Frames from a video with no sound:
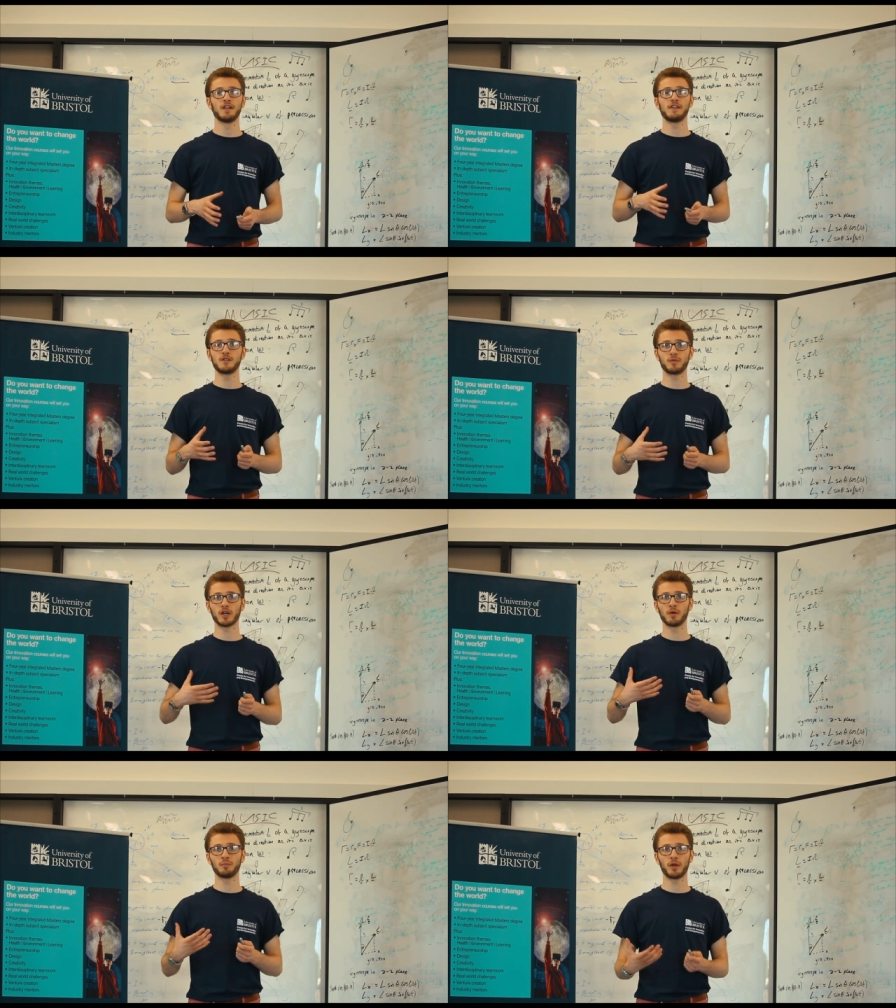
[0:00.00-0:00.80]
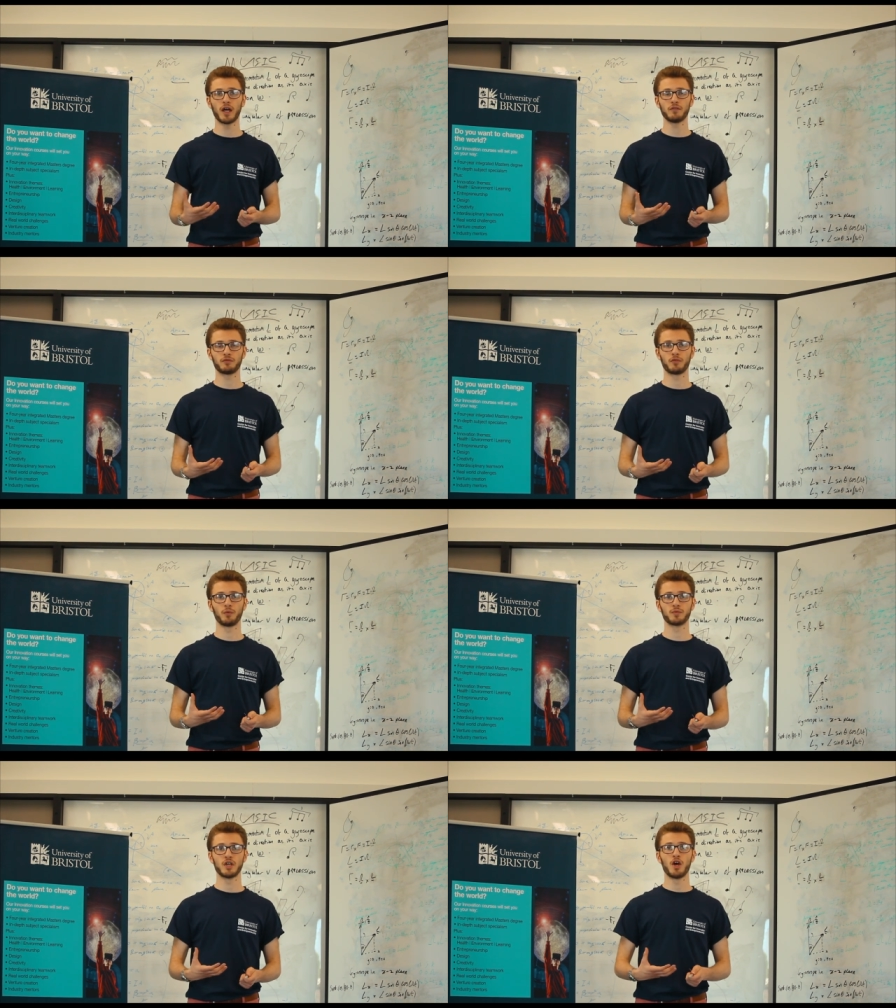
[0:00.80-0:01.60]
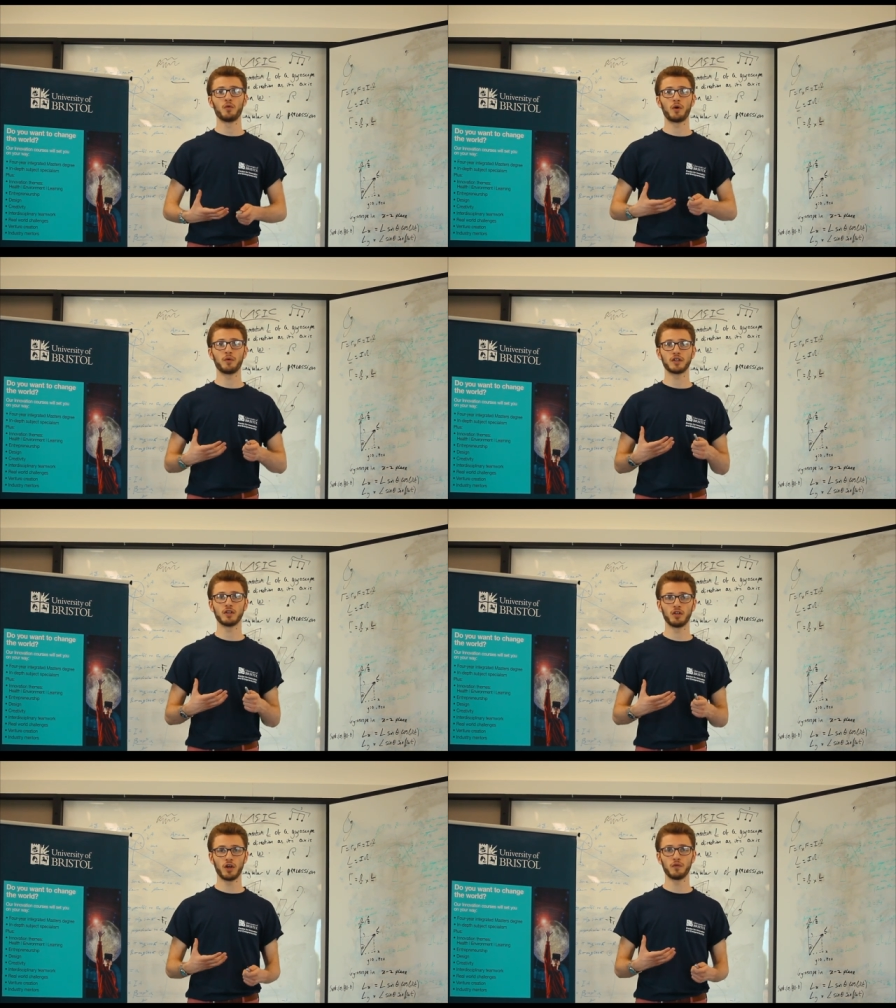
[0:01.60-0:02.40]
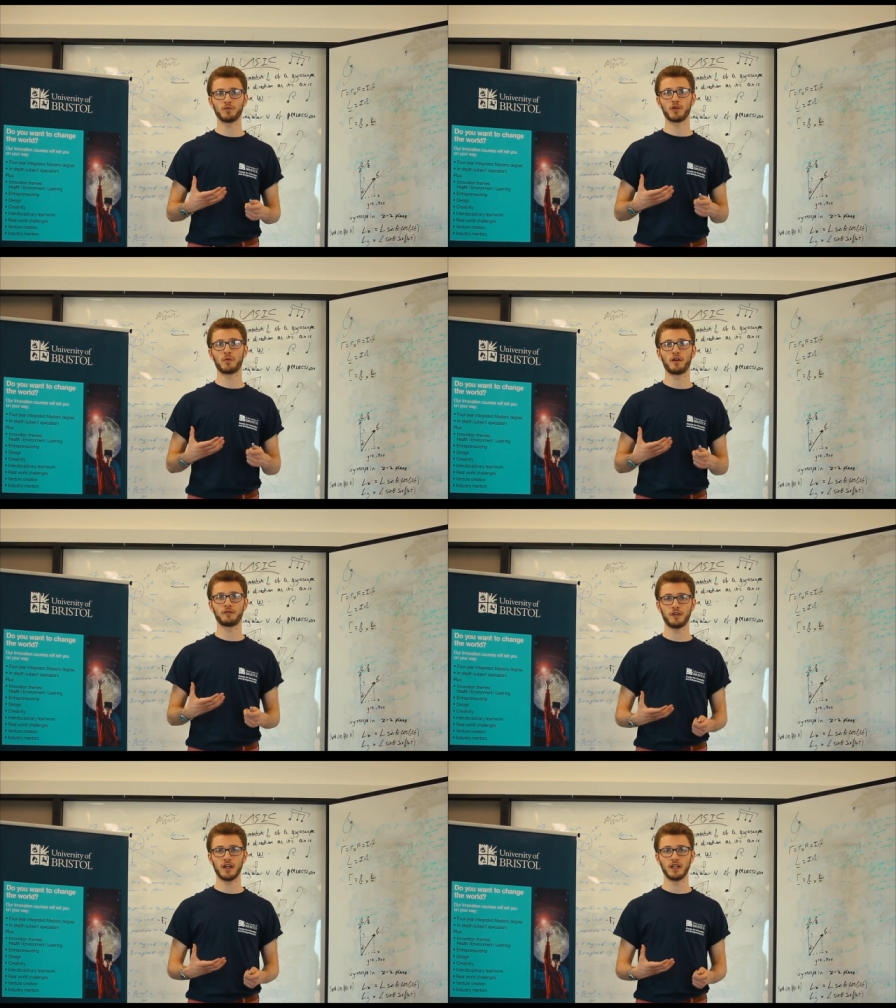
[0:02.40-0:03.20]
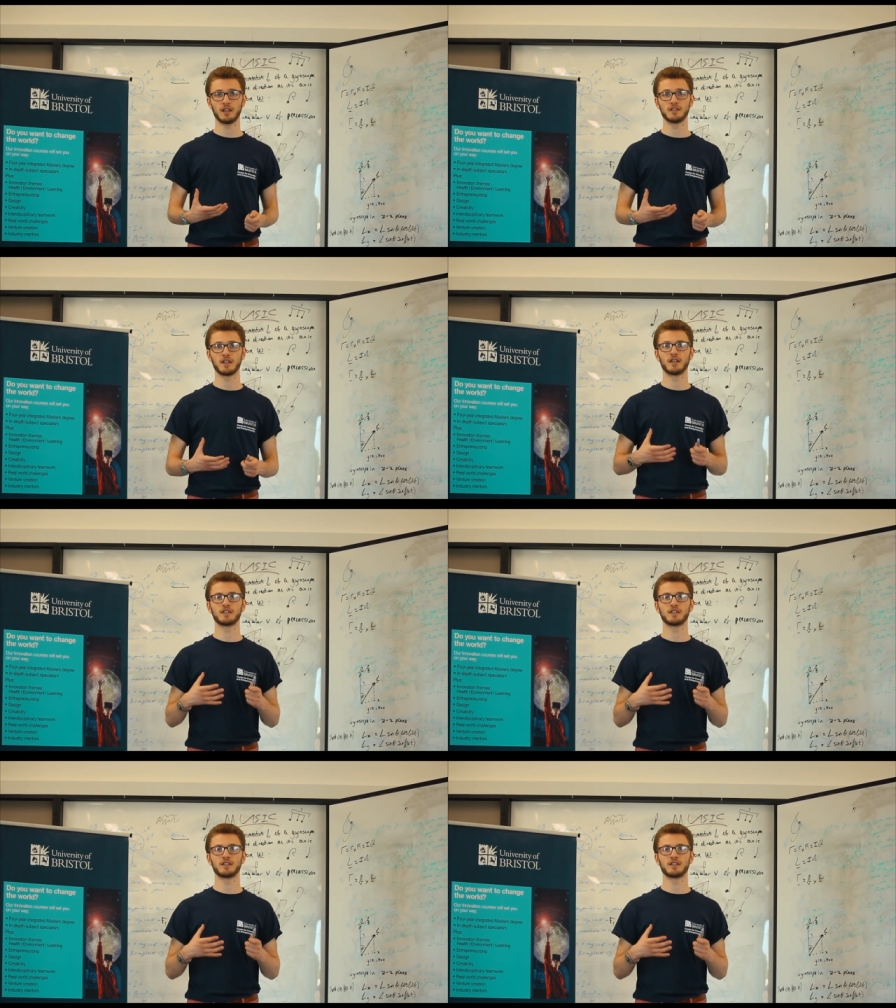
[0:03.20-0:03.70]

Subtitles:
These become platforms where we can learn from our failures in